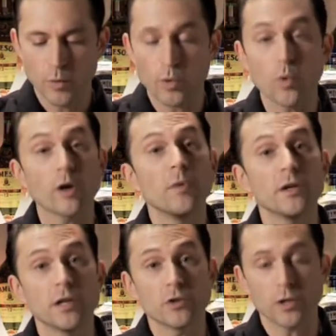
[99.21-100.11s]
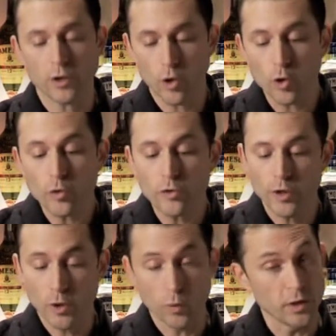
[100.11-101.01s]
We want to make that drink cold.
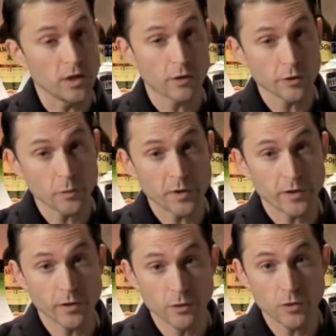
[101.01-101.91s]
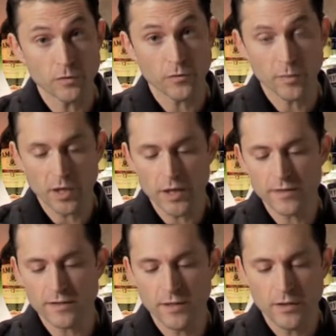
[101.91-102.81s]
We need a little bit of dilution from the
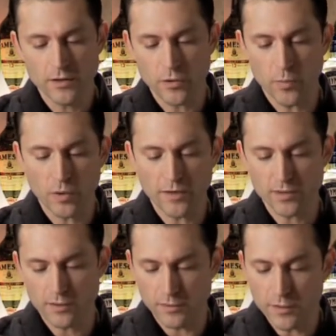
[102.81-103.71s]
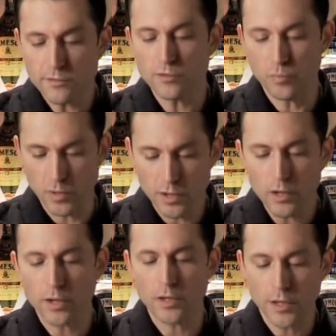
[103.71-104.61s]
ice. So the process needs to be
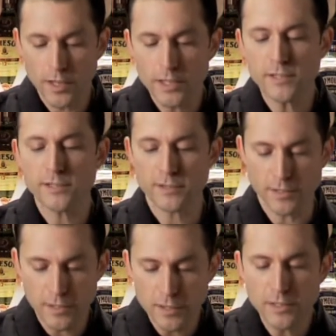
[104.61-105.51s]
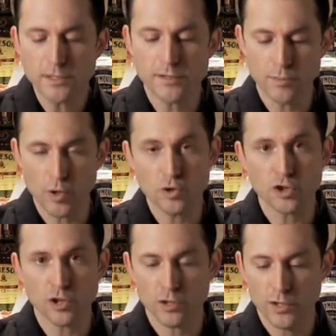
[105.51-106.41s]
a nice, easy
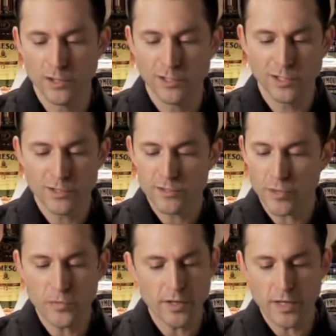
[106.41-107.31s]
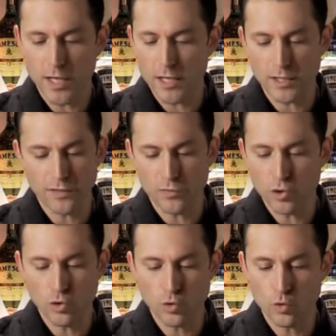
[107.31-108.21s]
motion. Something that if
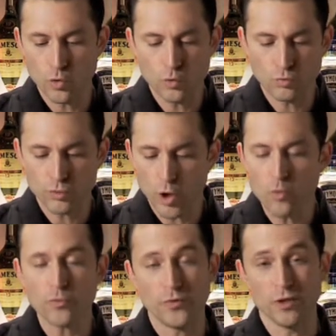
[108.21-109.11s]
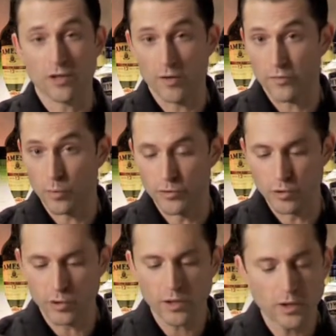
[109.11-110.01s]
you don't feel comfortable
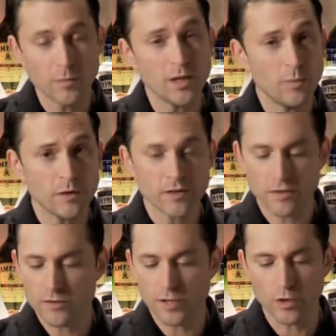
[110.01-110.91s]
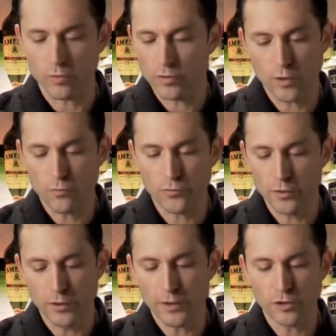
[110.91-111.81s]
doing it, and many bartenders don't
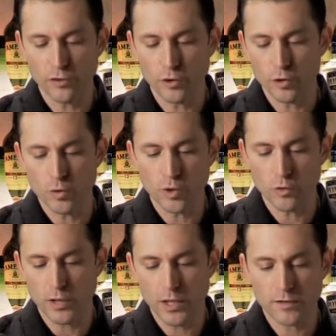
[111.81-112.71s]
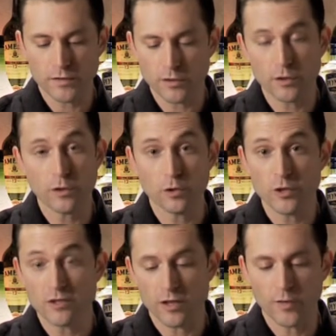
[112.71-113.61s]
feel like you're the only one who can't stir or
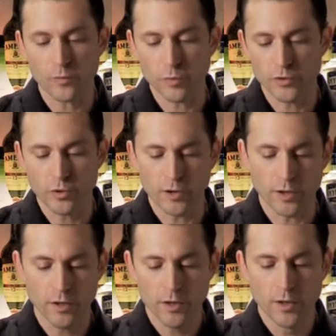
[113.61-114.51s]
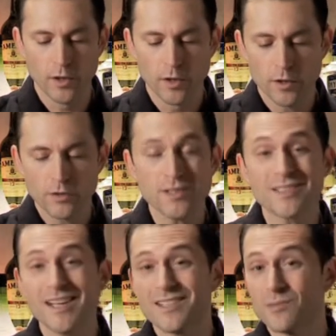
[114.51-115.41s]
isn't comfortable doing it, just
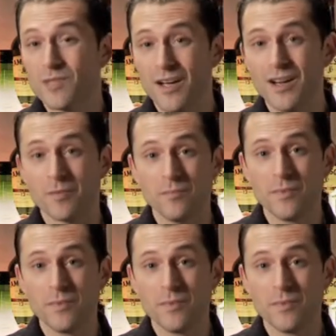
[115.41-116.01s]
take some time.